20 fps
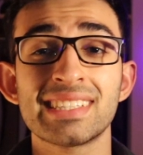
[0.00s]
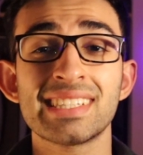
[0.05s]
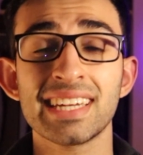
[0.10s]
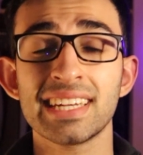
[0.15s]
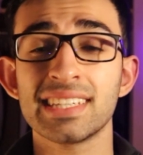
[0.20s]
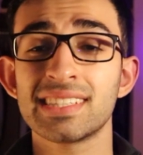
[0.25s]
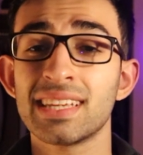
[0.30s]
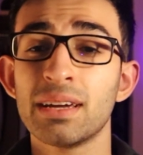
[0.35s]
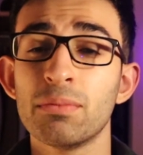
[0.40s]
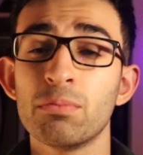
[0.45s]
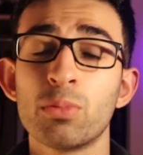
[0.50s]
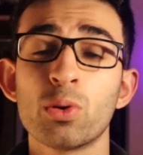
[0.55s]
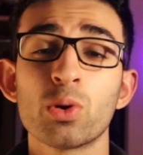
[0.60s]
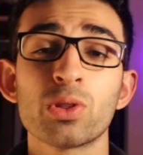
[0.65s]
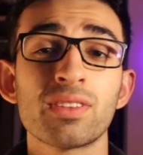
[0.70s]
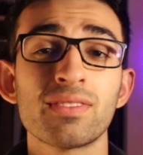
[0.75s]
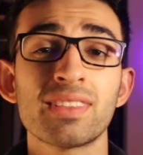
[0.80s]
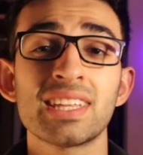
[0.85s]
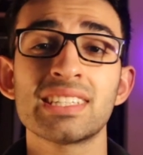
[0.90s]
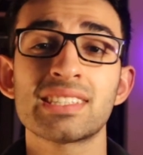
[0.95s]
say is that
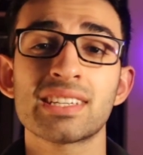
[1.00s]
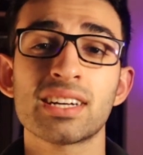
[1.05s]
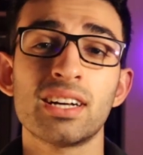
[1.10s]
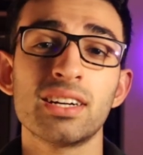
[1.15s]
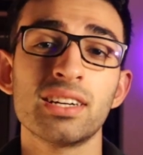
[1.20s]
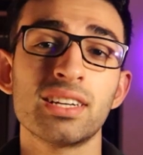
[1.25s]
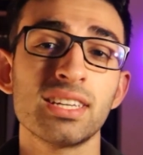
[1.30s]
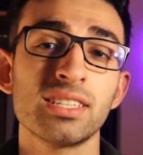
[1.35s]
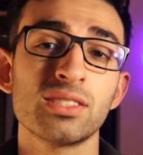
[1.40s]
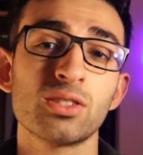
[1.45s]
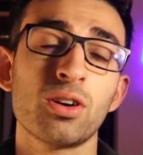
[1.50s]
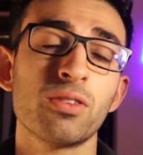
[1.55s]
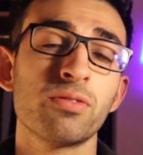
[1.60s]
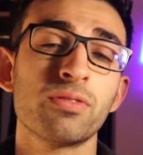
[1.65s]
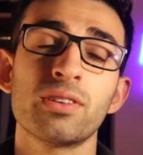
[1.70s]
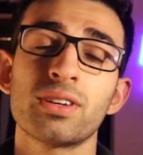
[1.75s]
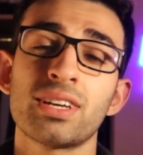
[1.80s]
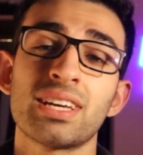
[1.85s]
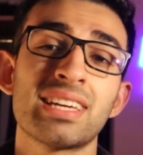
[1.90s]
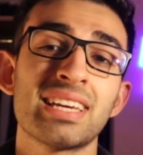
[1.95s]
both of these countries
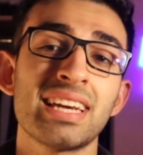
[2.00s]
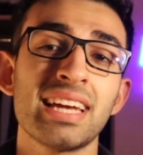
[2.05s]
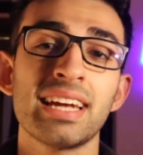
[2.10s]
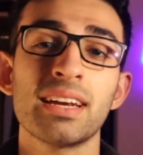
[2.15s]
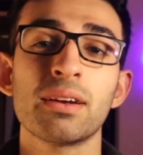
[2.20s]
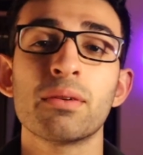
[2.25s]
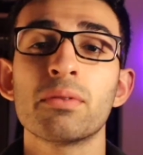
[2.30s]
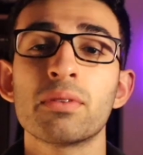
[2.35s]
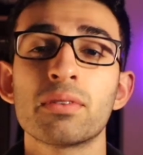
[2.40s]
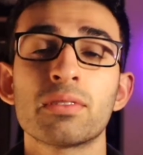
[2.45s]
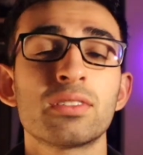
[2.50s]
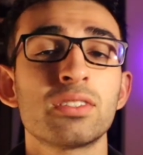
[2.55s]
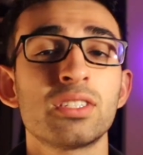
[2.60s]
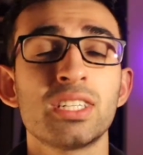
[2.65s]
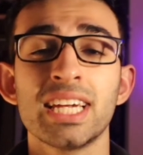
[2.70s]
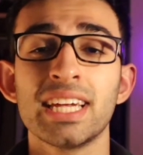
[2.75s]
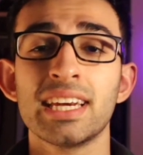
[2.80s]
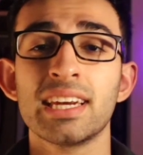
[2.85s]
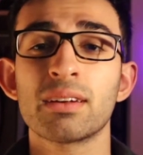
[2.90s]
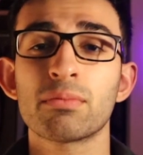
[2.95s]
offer great
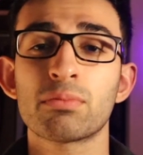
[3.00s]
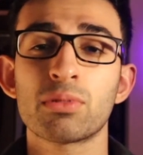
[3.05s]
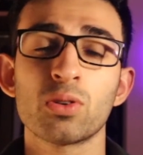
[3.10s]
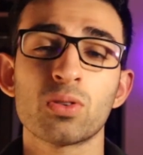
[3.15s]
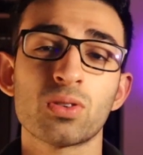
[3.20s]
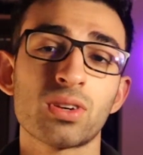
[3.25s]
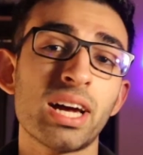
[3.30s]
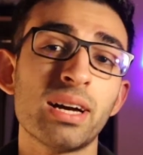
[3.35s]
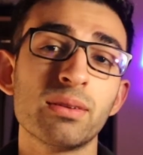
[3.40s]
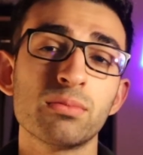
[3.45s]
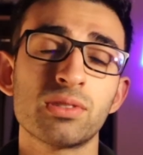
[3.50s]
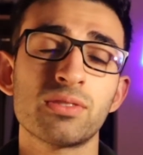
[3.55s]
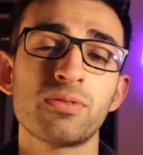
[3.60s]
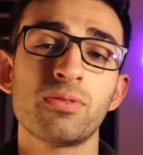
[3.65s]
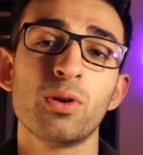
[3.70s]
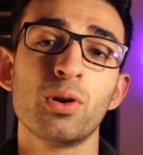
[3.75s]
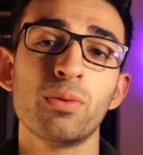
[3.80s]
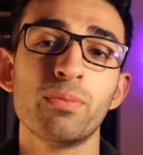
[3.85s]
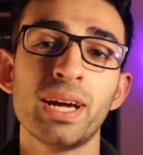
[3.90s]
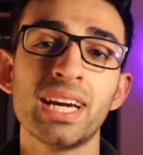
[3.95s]
training programs
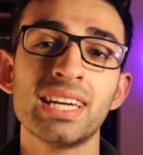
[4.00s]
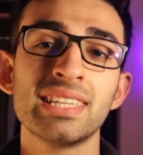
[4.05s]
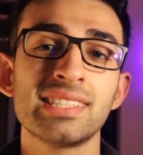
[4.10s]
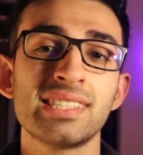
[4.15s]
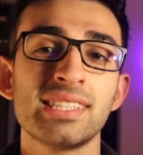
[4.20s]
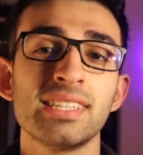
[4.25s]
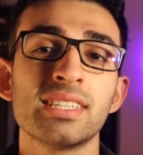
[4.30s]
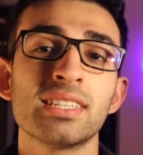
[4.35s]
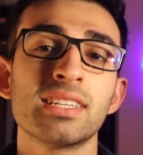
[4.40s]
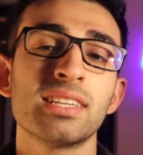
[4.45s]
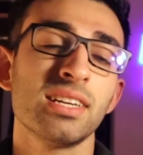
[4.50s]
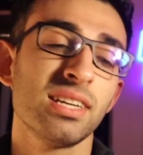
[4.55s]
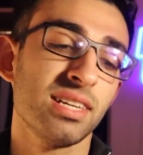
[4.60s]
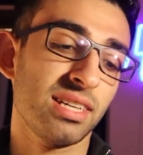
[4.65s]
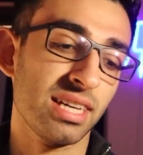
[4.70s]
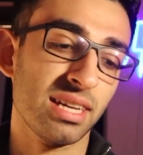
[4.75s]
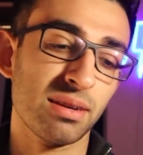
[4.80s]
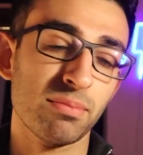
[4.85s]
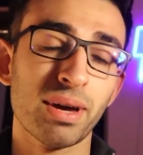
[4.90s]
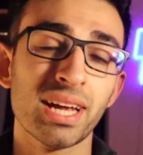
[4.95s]
for medicine
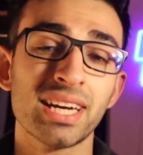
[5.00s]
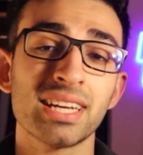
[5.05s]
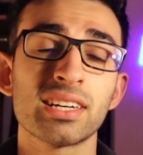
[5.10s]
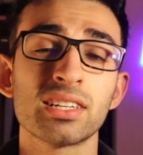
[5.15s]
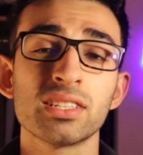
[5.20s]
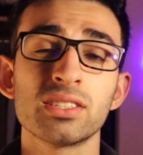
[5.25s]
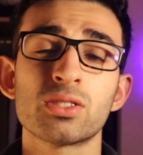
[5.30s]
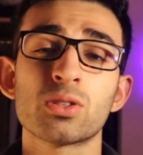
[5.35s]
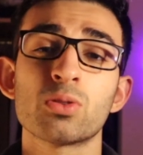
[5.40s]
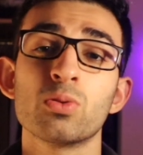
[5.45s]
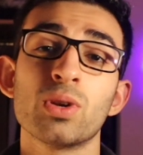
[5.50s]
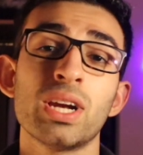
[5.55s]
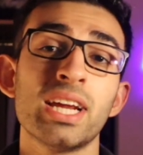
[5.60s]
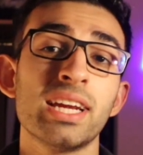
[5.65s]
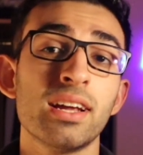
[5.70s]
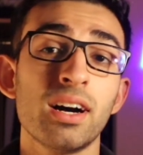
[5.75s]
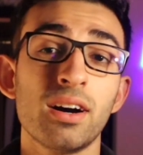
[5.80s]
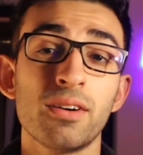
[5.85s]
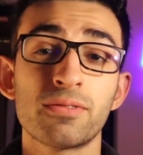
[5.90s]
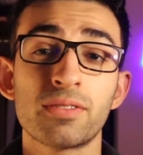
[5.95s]
in medical school
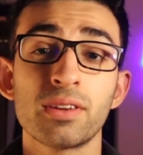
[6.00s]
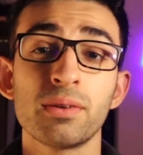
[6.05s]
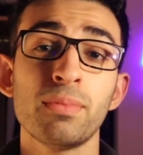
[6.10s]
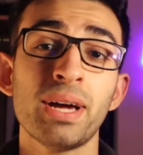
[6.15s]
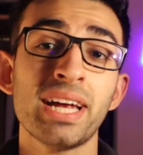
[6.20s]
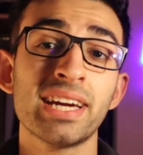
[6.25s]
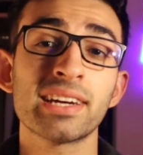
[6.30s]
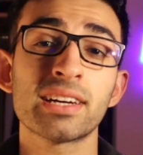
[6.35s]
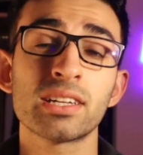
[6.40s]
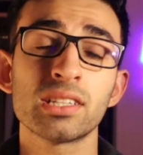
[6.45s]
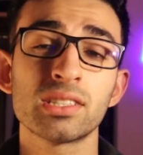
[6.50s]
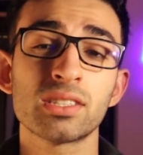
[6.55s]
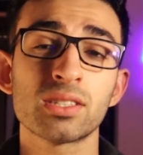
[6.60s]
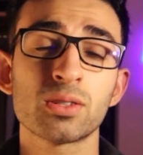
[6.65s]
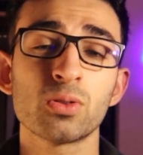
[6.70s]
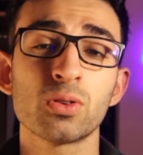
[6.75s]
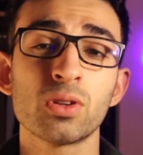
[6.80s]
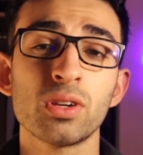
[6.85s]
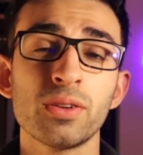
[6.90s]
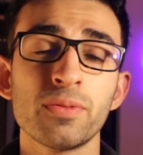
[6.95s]
and after medical
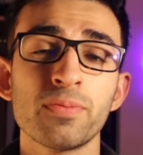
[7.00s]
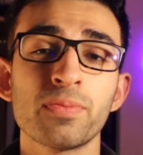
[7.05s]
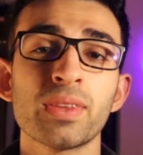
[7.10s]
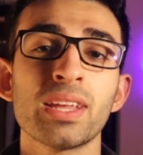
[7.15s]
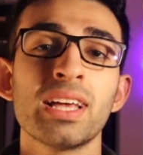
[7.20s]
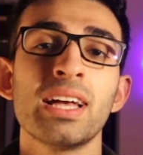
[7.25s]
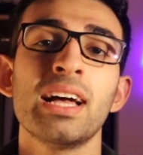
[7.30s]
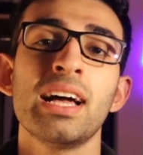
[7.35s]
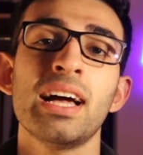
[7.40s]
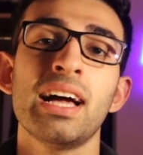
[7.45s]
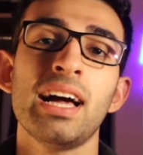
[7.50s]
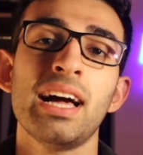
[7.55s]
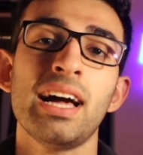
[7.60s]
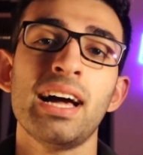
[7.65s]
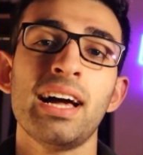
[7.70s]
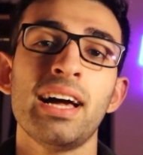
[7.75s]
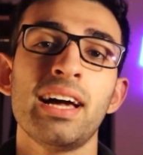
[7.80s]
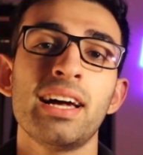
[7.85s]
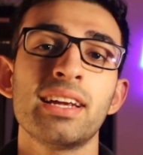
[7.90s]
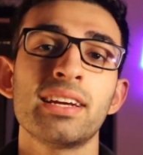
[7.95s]
school
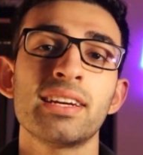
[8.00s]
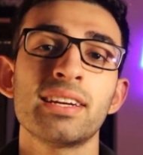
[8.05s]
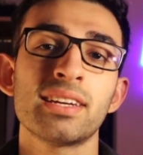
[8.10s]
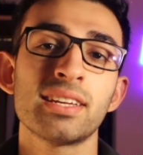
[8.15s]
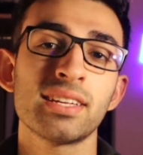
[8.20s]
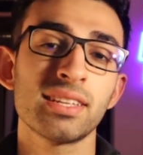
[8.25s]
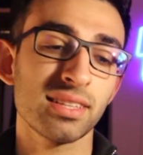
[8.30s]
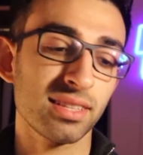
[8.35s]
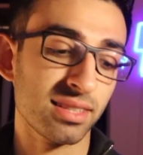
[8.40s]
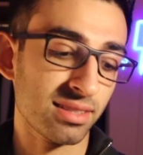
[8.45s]
and